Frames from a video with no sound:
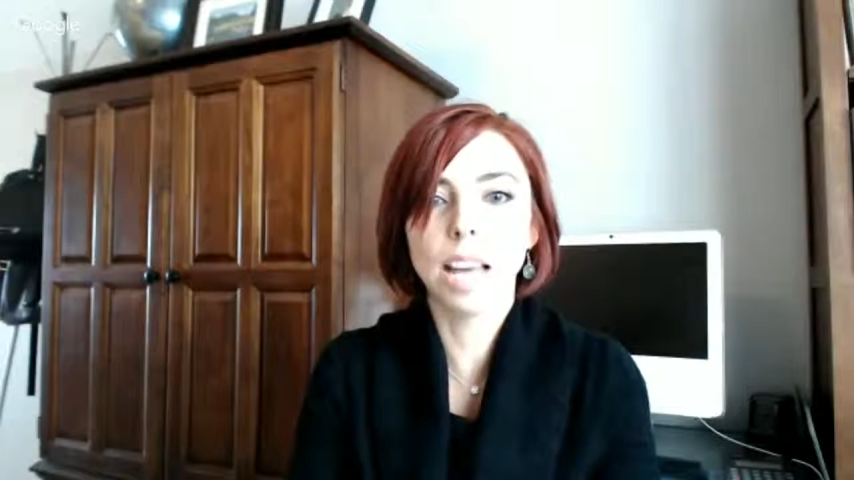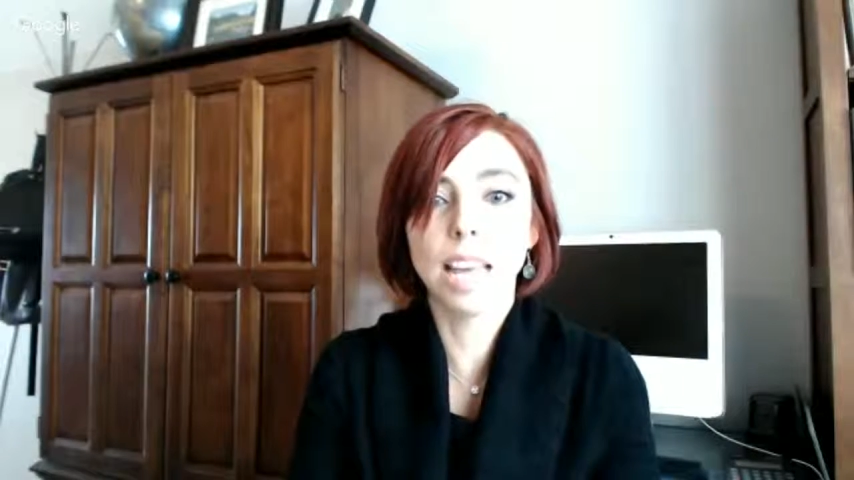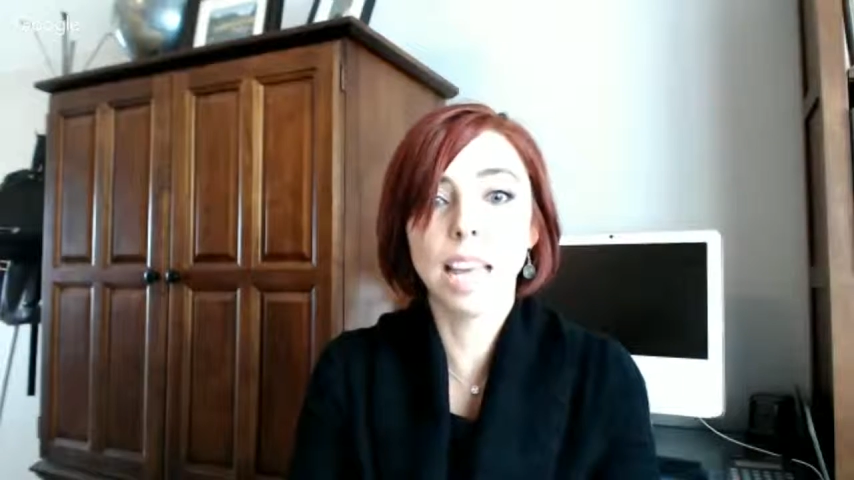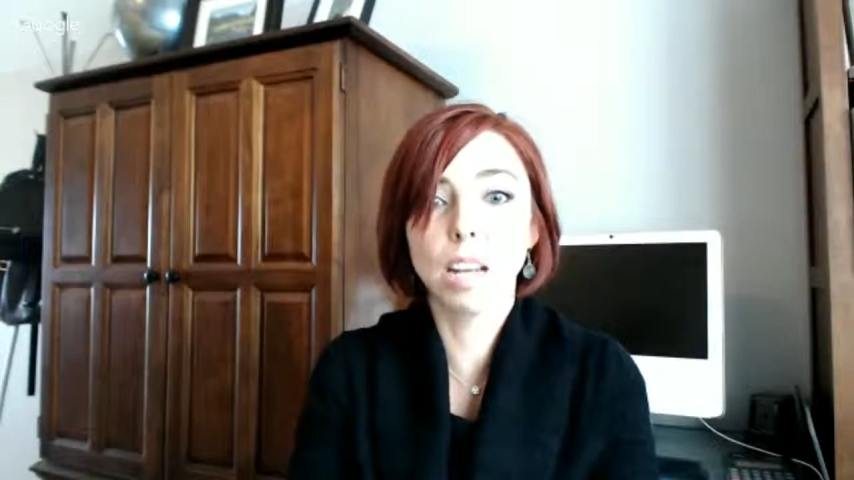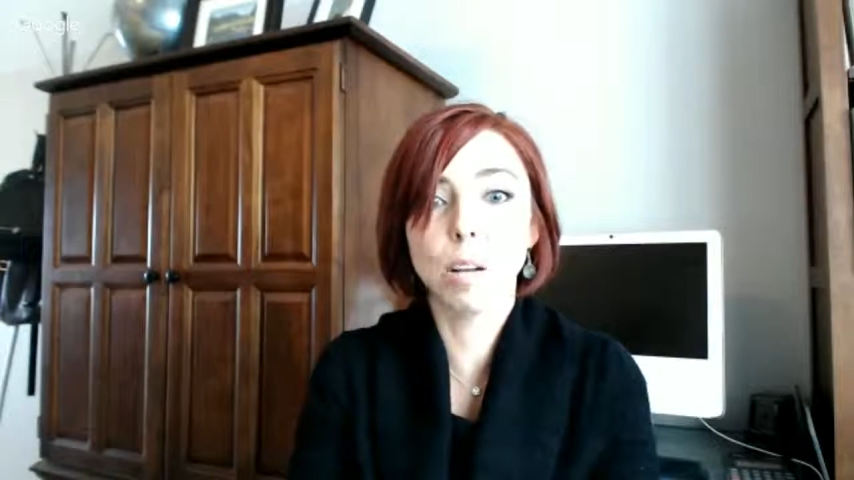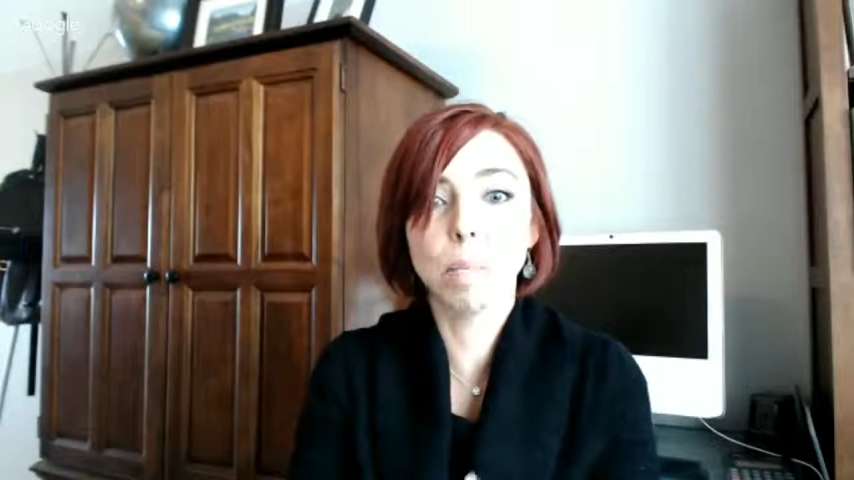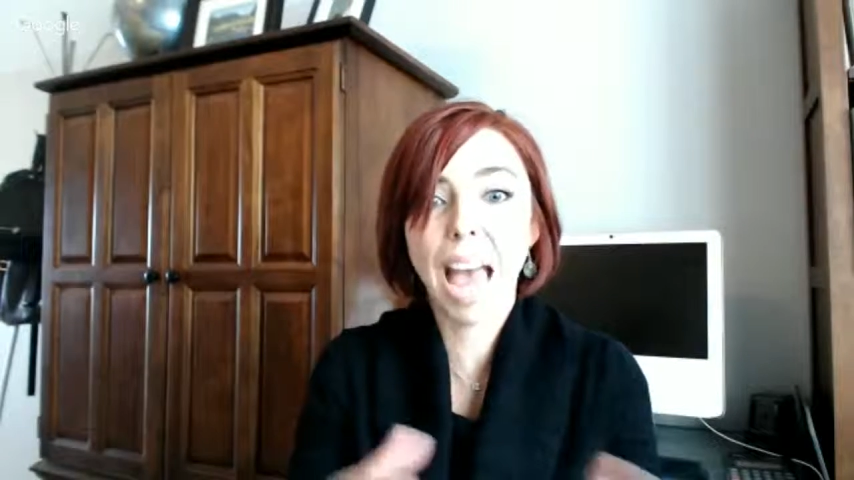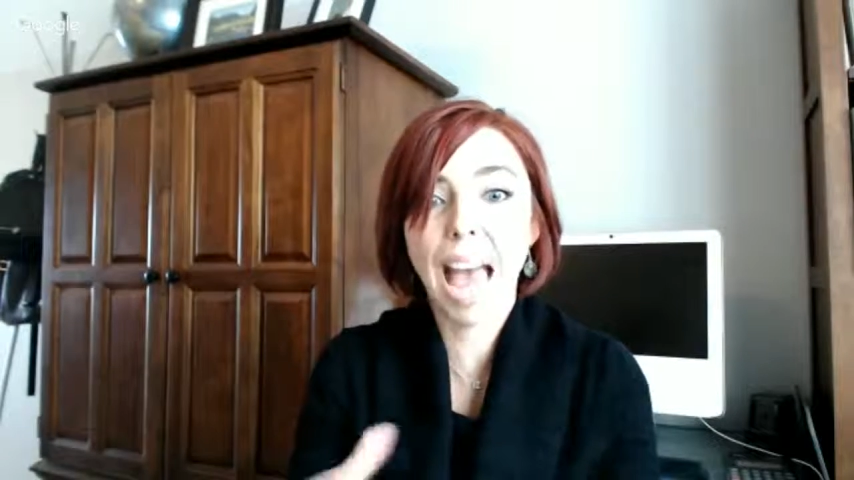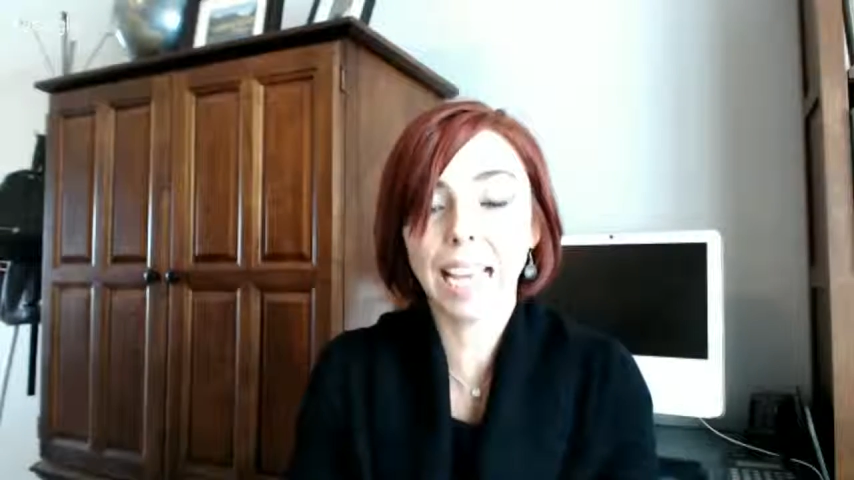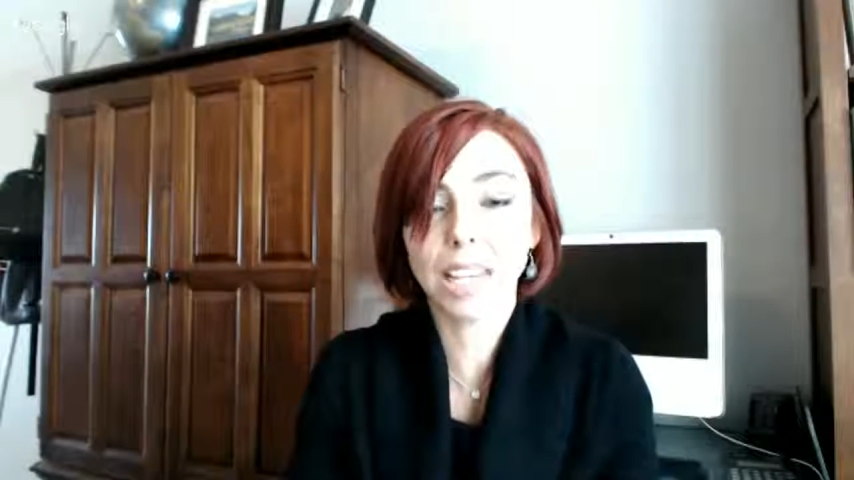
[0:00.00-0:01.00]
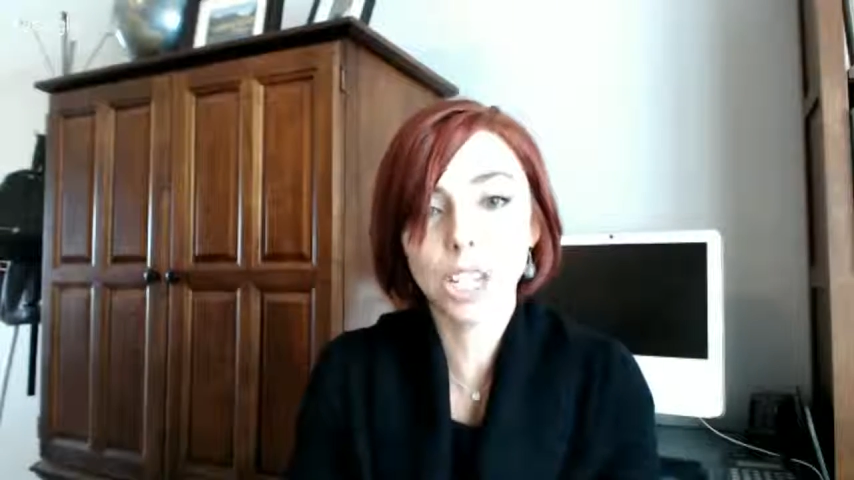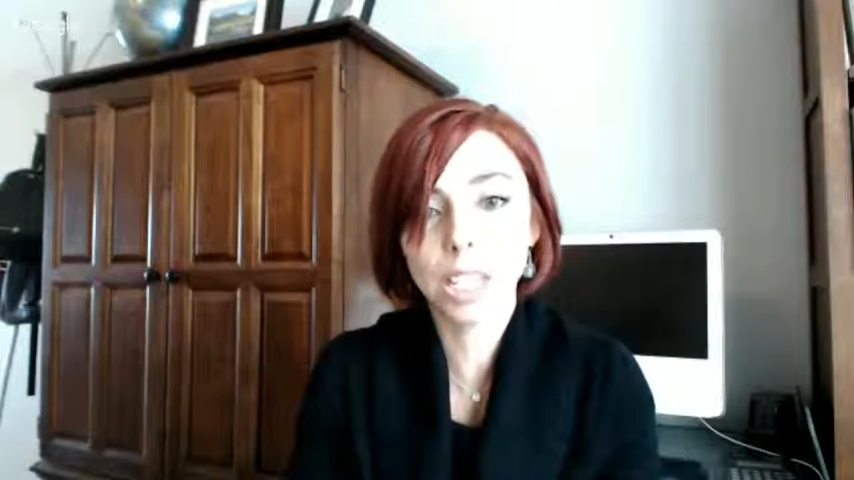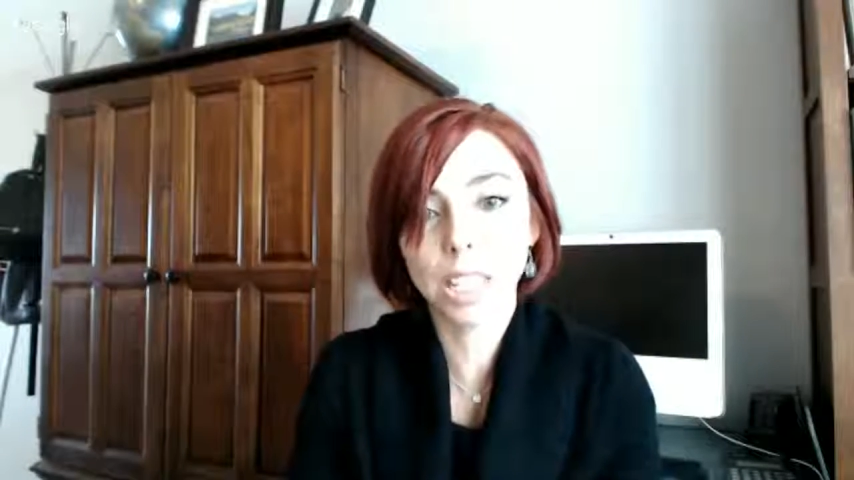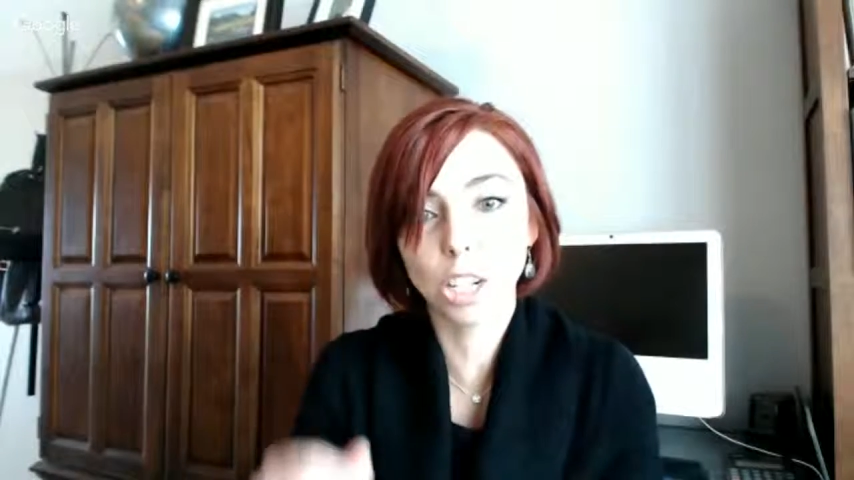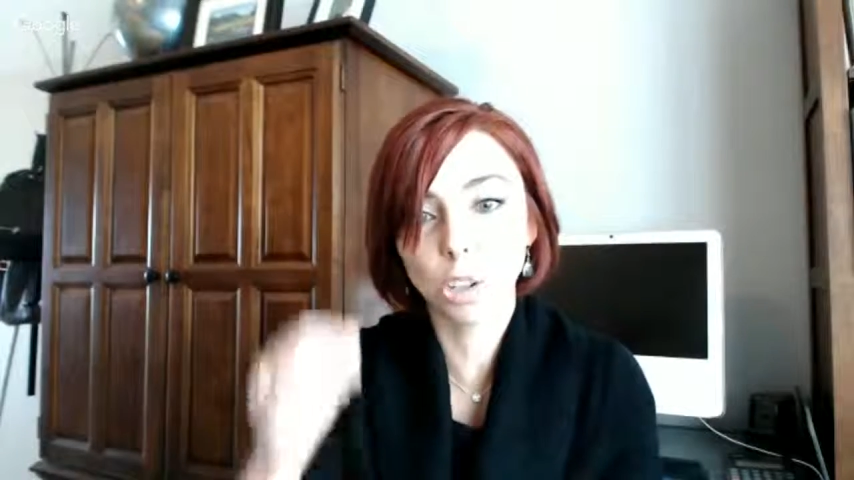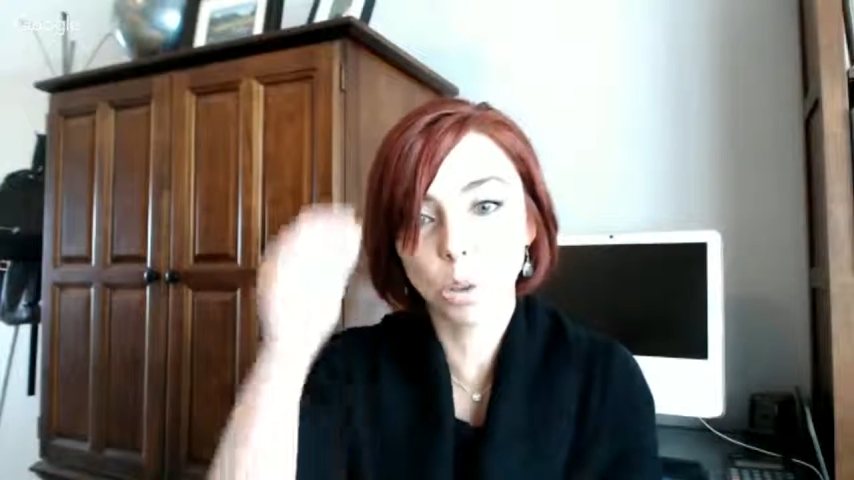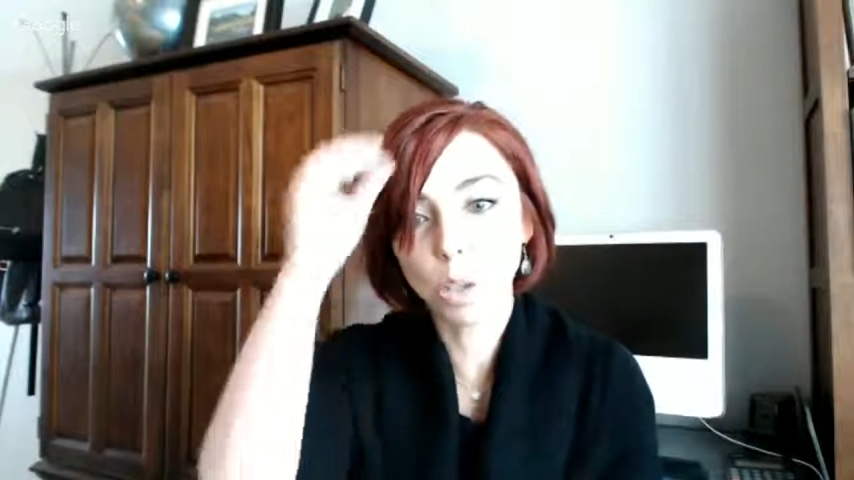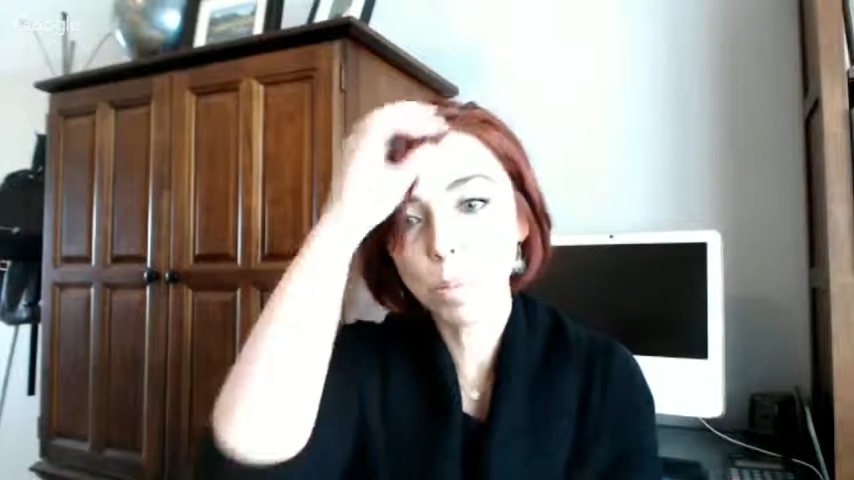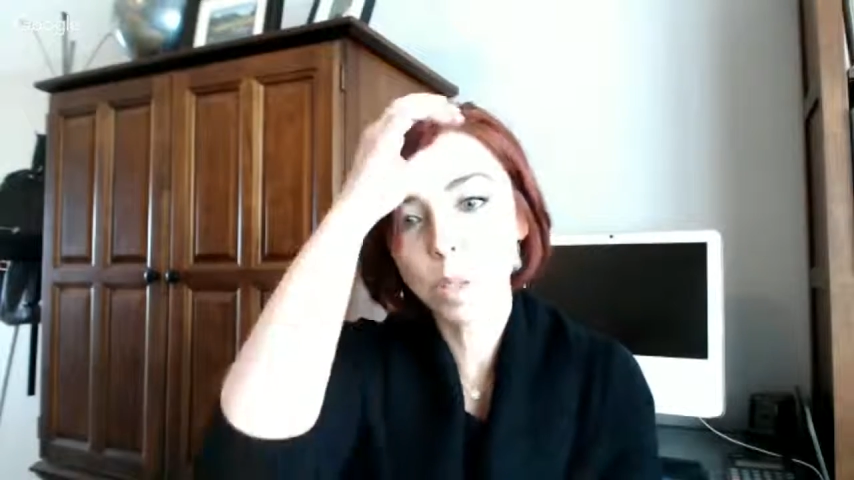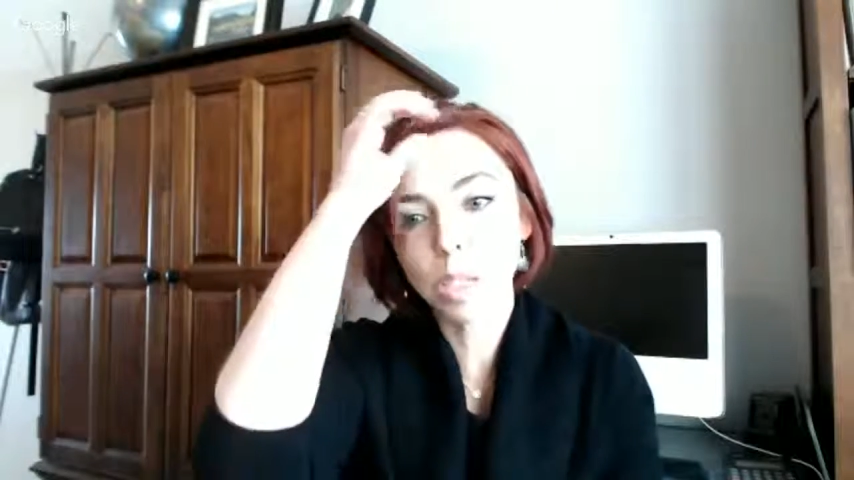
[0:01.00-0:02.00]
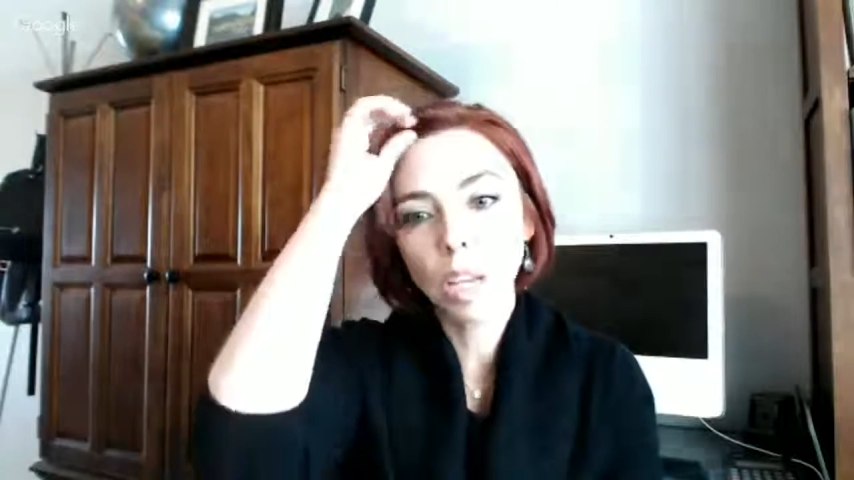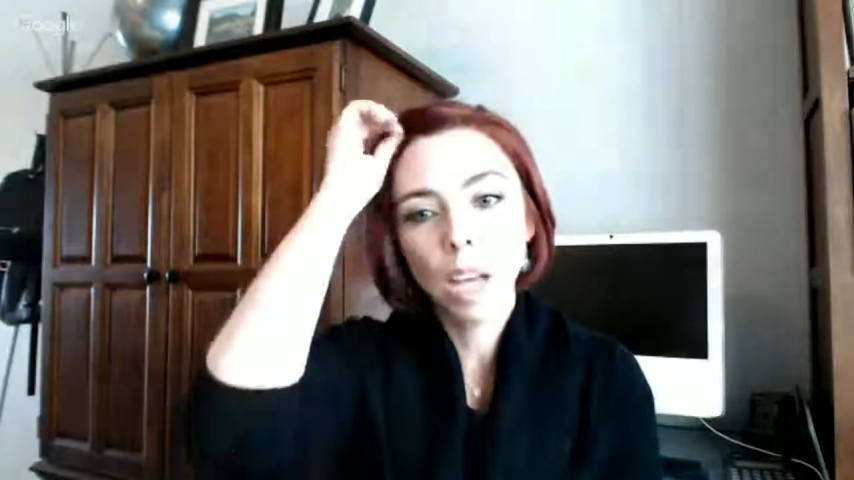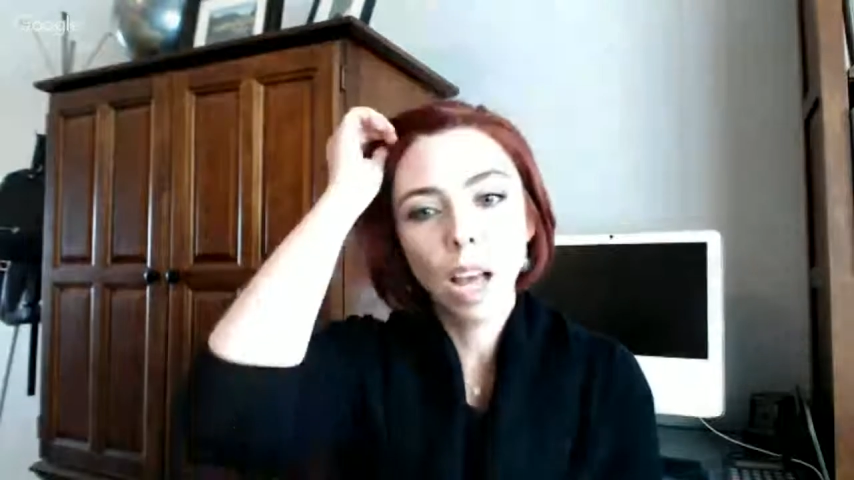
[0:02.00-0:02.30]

in packages and groups.